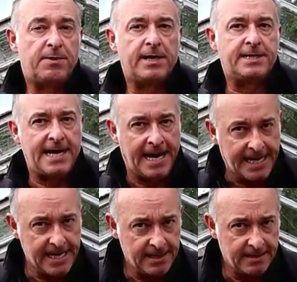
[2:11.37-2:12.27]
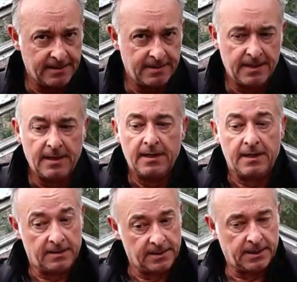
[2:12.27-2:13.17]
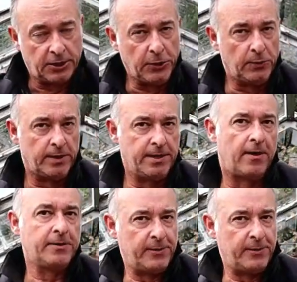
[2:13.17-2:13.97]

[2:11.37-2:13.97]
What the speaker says: by day, a little cooler at night,